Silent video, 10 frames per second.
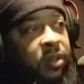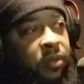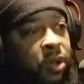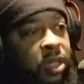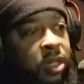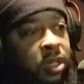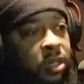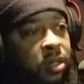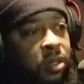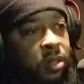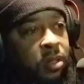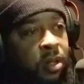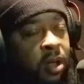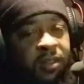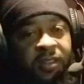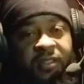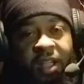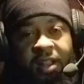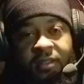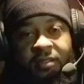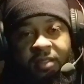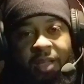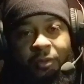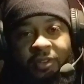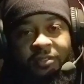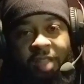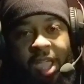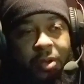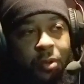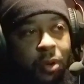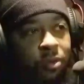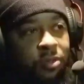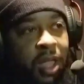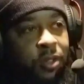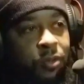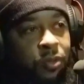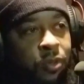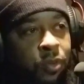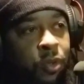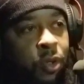really understand his language, his lingo. Like you